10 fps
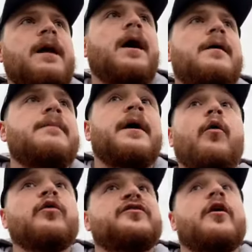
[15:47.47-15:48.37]
and
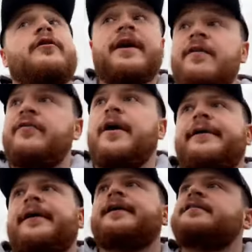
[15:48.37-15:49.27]
also gift
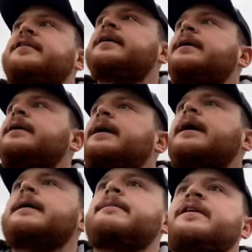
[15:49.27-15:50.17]
ideas.
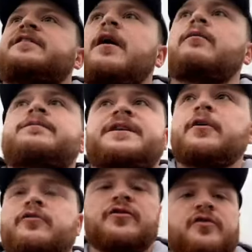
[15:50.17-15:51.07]
They sell
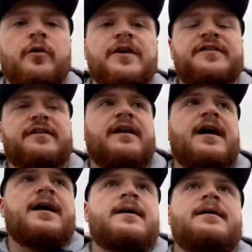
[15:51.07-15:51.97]
children's toys in
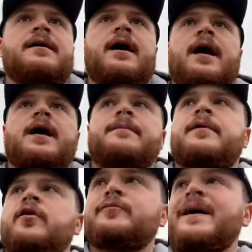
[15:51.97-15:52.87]
there,
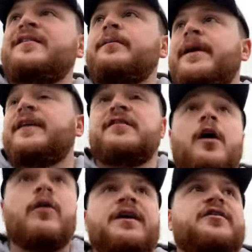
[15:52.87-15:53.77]
cosmetic bits,
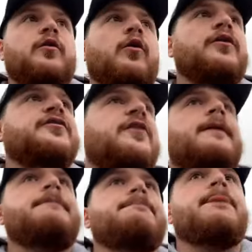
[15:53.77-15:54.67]
locally sourced,
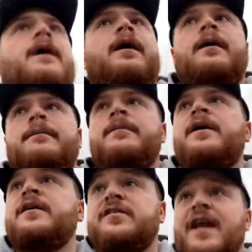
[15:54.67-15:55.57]

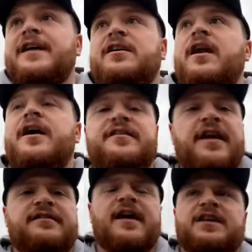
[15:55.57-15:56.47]
selection, like I
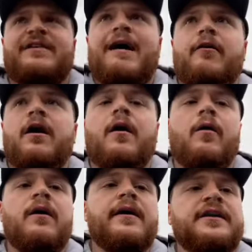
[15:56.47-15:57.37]
said, selection of
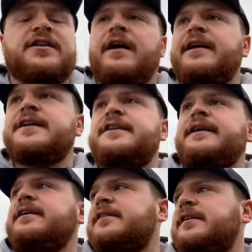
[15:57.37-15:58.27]
alcohol, chutneys,
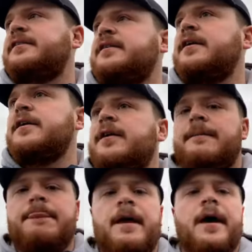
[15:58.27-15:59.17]
cheeses,
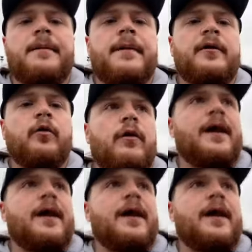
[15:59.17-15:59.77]
and all of